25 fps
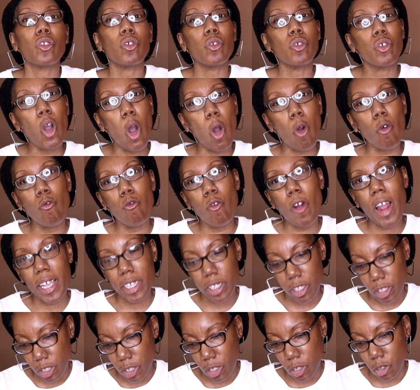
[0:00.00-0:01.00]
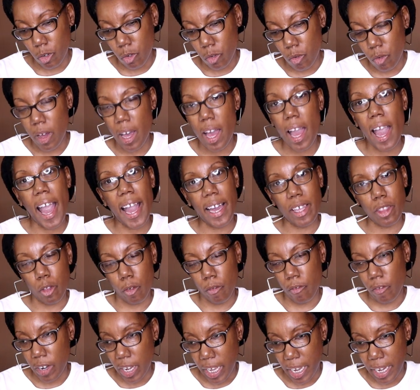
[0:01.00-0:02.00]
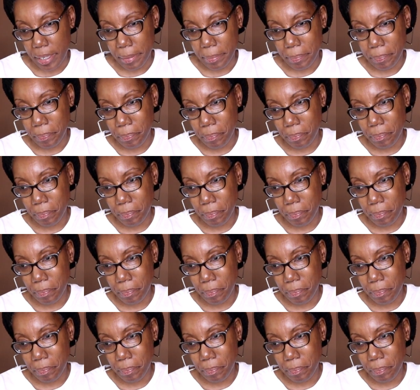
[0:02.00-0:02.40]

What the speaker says: to go rescue Aethelflaed.